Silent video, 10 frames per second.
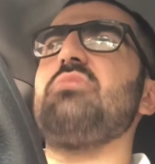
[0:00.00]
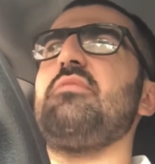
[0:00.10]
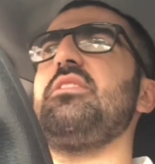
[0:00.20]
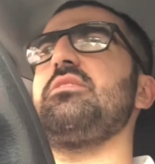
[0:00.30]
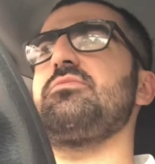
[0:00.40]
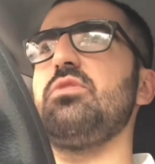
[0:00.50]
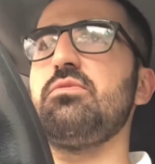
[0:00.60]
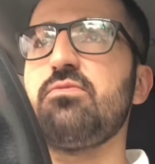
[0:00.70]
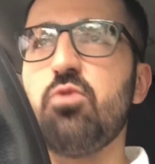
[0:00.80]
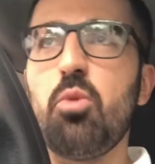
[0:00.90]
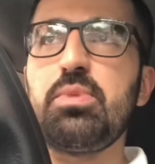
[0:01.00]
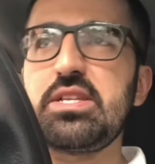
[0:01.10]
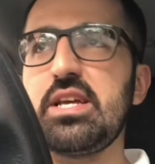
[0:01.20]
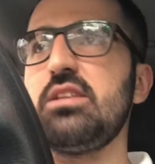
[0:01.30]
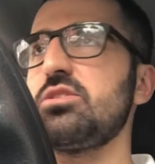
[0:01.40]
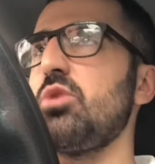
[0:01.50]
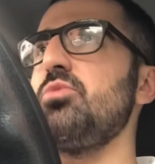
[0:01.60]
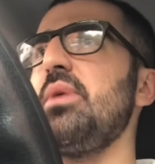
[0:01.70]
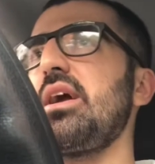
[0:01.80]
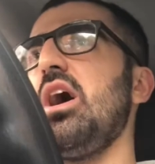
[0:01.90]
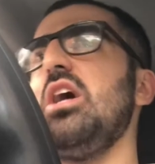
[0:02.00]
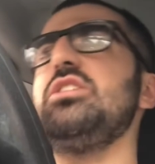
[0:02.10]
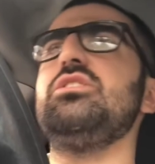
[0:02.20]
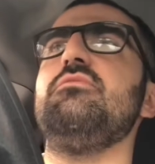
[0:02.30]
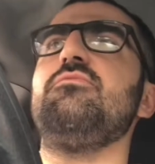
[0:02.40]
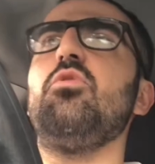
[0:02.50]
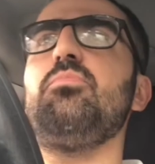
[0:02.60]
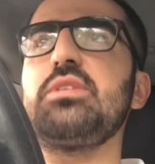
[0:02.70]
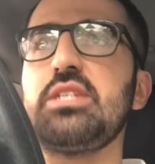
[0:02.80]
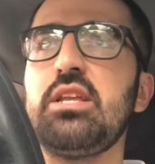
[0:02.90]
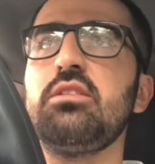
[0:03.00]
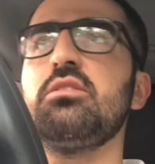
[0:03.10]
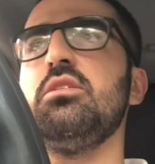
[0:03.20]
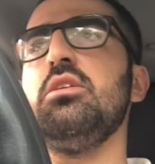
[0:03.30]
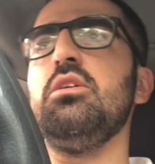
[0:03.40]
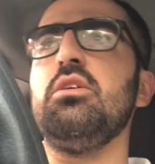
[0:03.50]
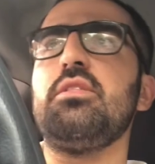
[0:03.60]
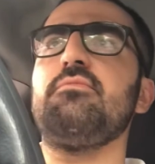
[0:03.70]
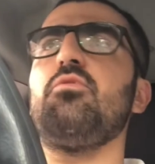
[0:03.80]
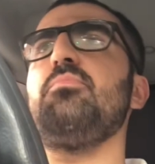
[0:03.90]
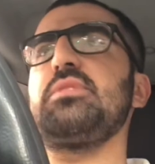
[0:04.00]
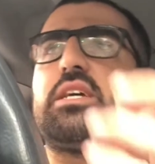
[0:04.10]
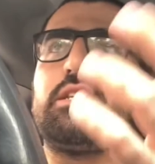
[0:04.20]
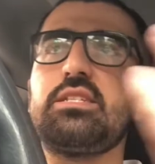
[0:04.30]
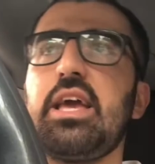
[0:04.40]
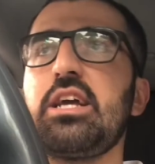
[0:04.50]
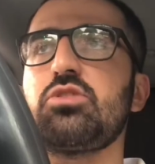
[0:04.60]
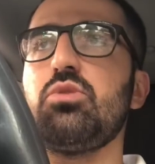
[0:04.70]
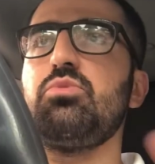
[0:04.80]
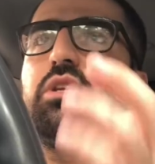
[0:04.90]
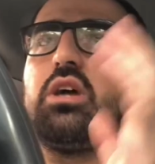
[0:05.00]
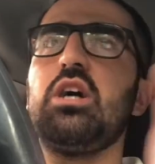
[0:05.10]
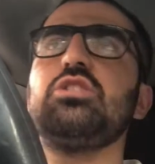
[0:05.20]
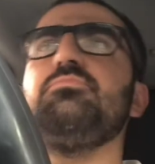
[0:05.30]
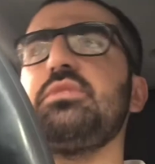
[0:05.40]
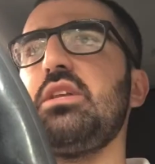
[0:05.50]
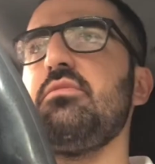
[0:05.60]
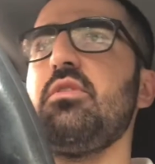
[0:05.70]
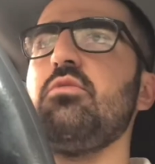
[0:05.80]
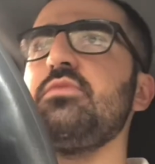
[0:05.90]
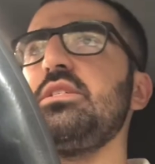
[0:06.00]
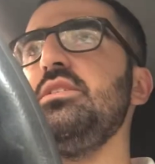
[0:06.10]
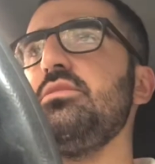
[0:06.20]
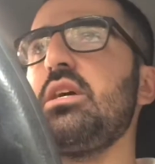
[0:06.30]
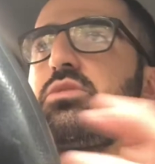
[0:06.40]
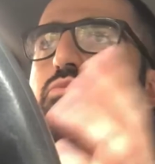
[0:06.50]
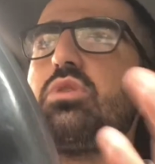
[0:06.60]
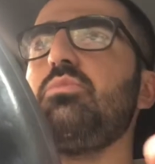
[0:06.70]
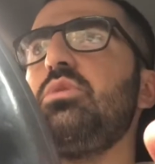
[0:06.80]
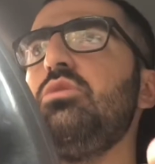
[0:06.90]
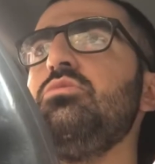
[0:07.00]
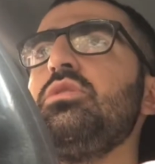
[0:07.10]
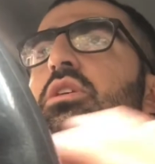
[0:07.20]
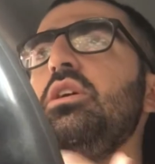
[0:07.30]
I think it's only four percent, so we make hundred and four percent. Four percent is the extra. We need hundred percent of it, obviously. That's all that we use.